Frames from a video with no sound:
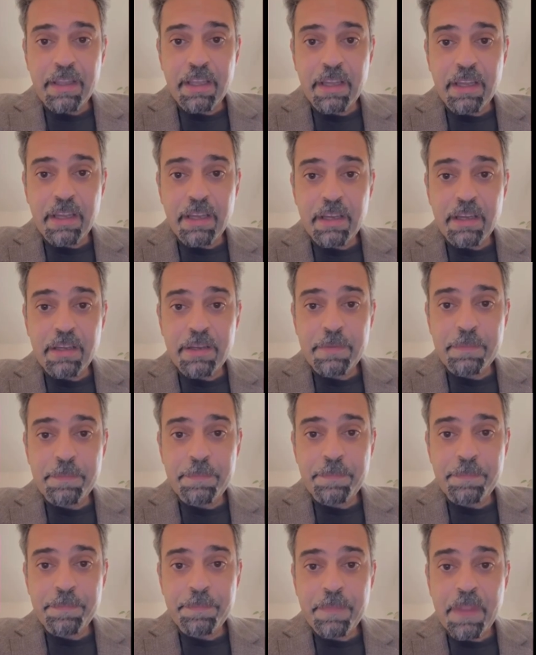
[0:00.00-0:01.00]

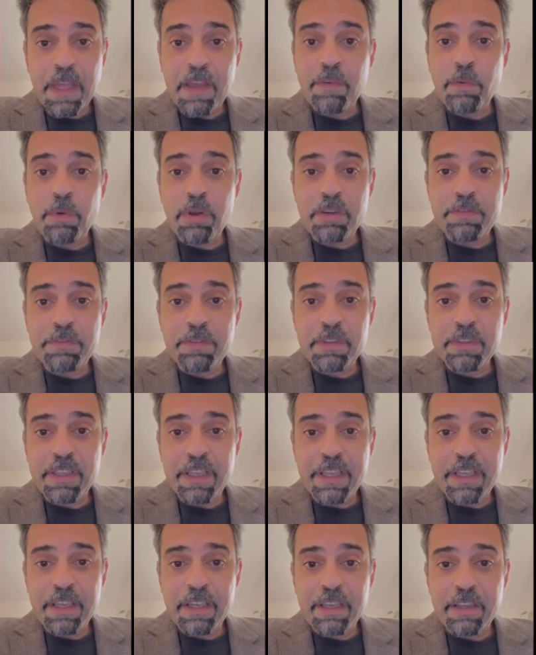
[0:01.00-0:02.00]
have a wonderful
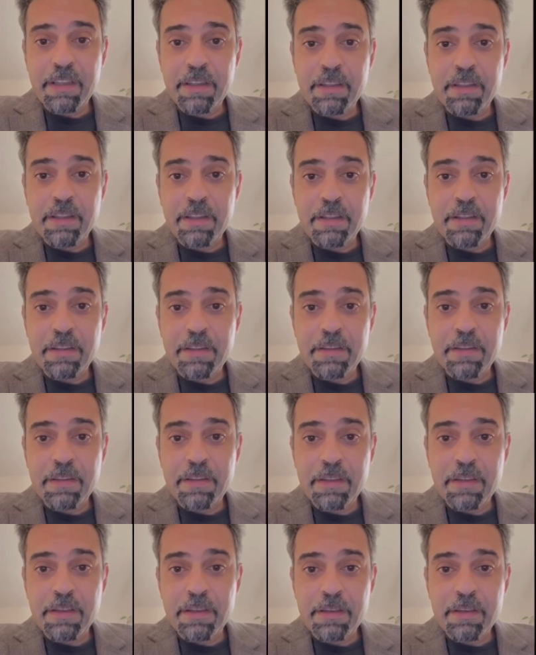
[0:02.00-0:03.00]
day
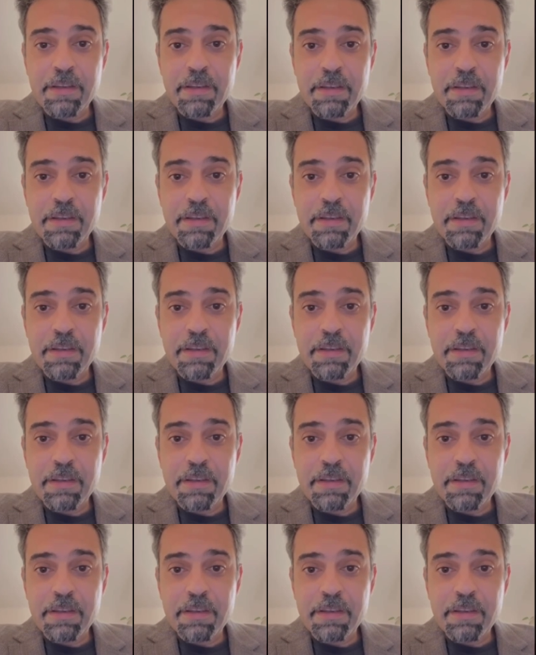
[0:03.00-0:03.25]
and